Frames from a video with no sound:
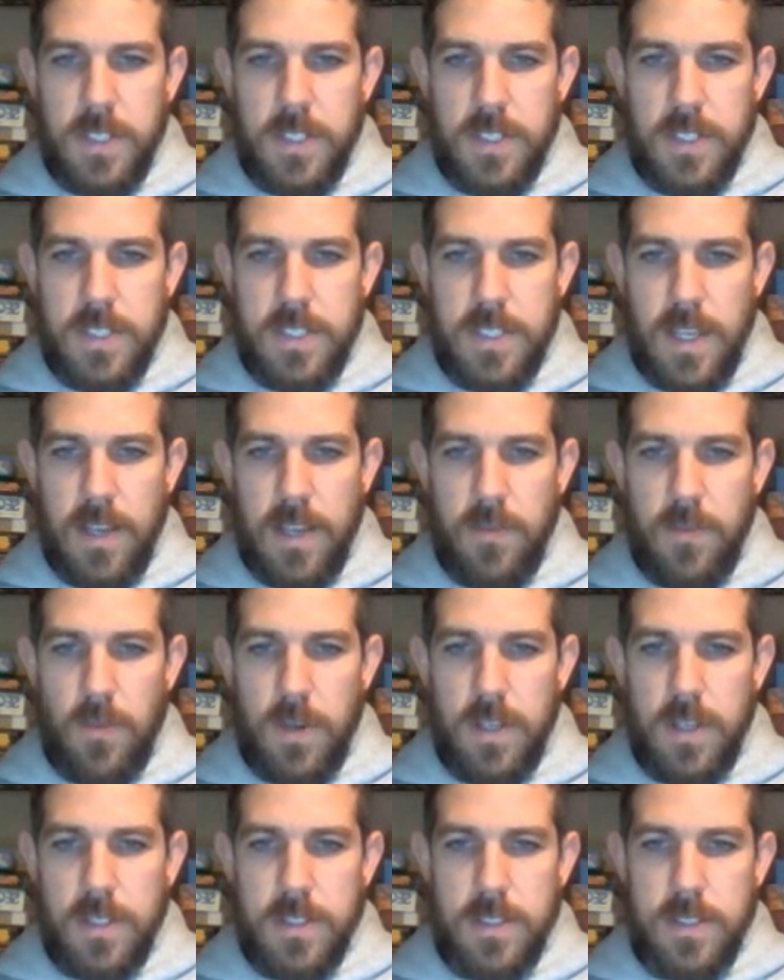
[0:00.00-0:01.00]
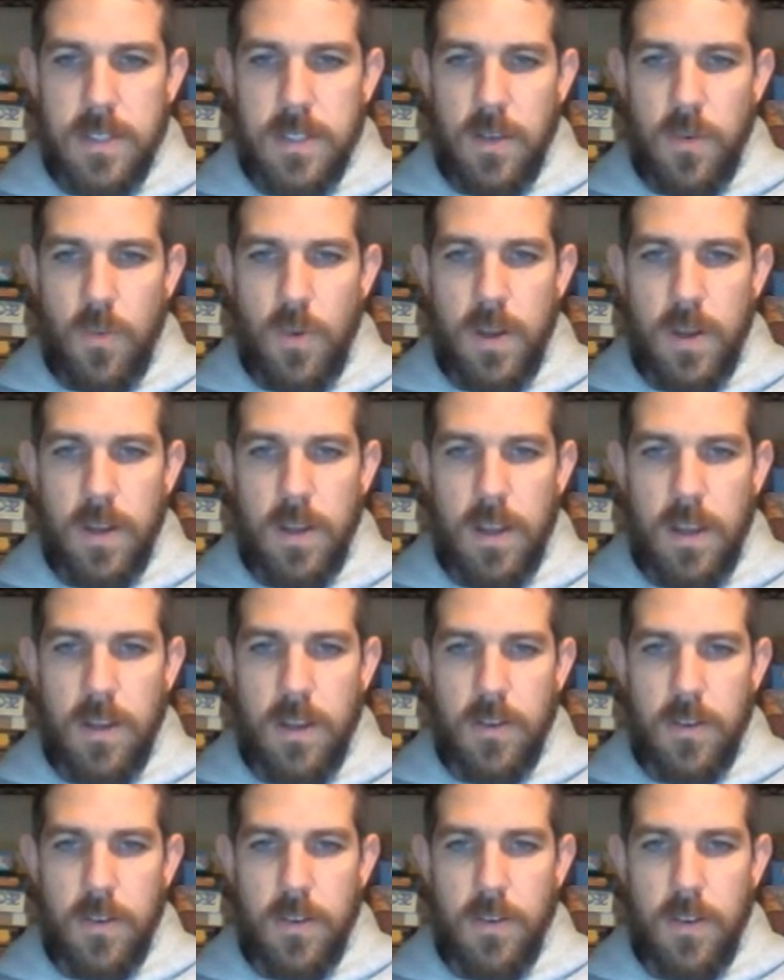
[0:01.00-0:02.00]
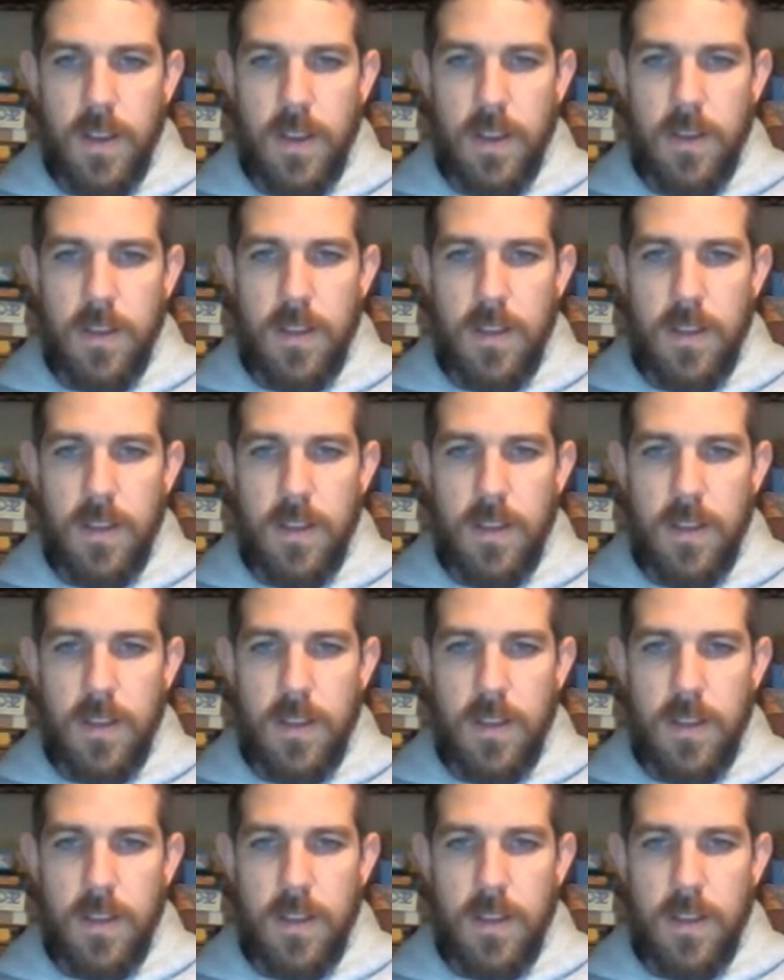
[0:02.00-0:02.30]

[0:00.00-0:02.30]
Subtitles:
just said was 100, right?